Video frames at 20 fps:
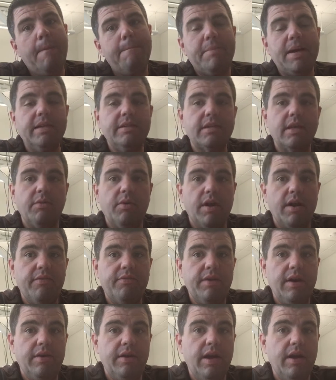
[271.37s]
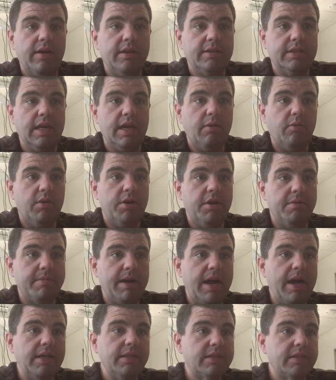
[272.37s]
basically what I found out is that when your
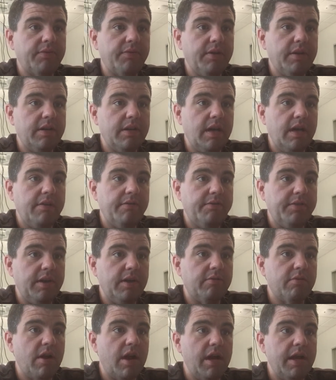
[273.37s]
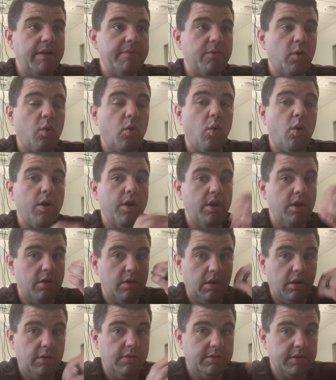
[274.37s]
mask fit doesn't fit right, or
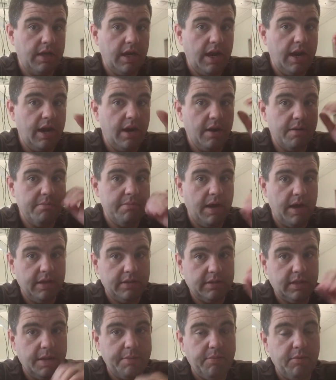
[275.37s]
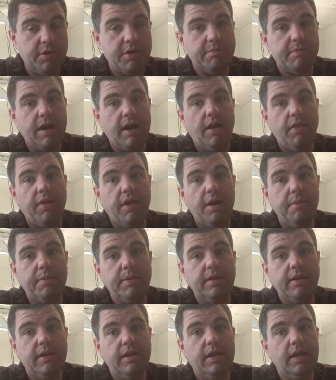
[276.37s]
you're losing air by sleeping with your mouth
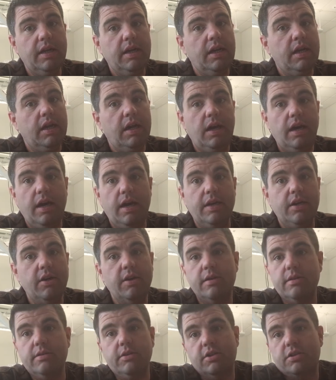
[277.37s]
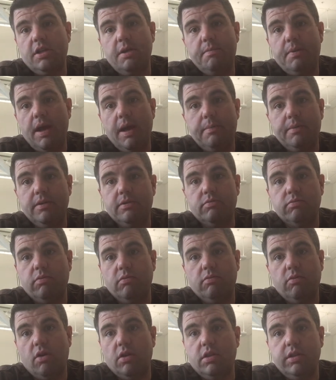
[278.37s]
open, your CPAP is
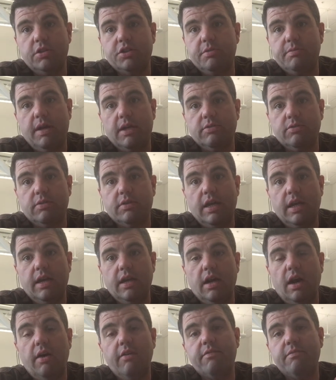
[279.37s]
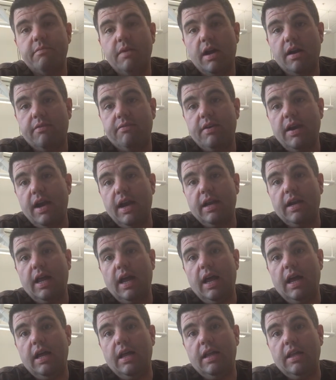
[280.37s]
worthless. You might as well take it off. Matter of fact,
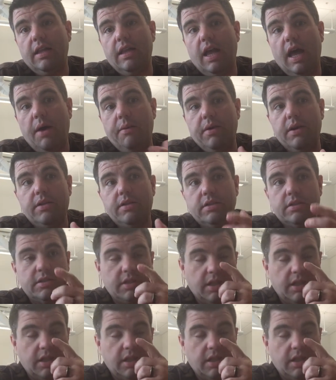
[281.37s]
I would